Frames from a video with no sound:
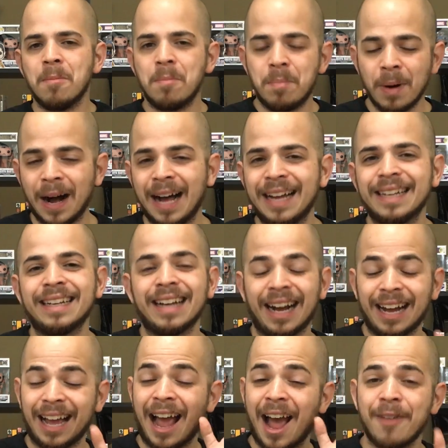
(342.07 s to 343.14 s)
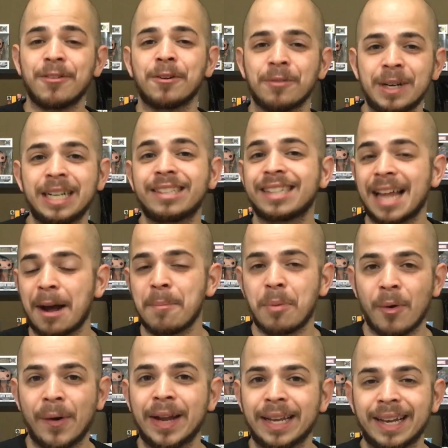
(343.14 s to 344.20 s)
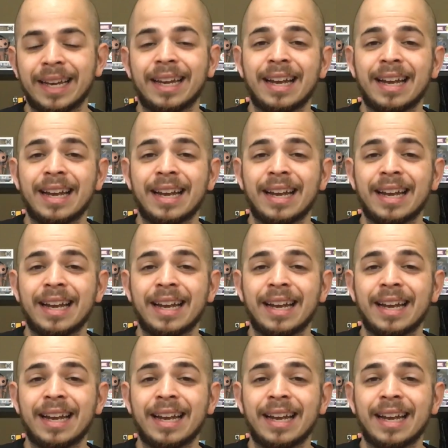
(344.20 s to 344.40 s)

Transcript: But I haven't reached that point yet,